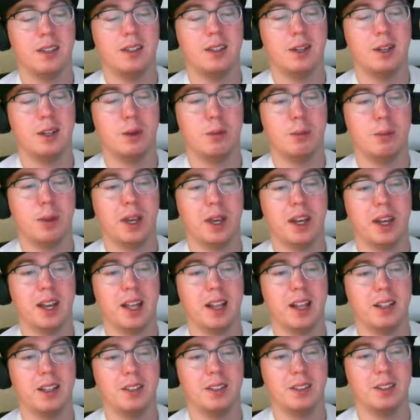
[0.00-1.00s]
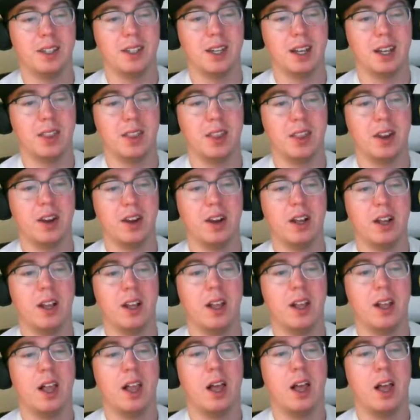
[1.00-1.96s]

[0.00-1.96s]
no big analysis needed there.